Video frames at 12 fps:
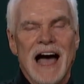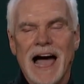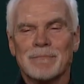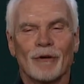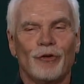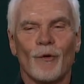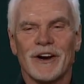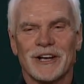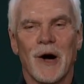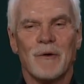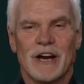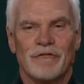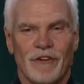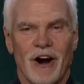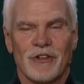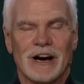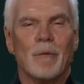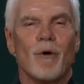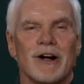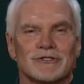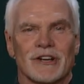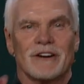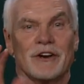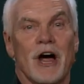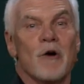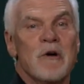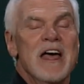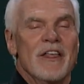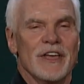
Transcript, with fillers: Hey, before you go any further, I want you to know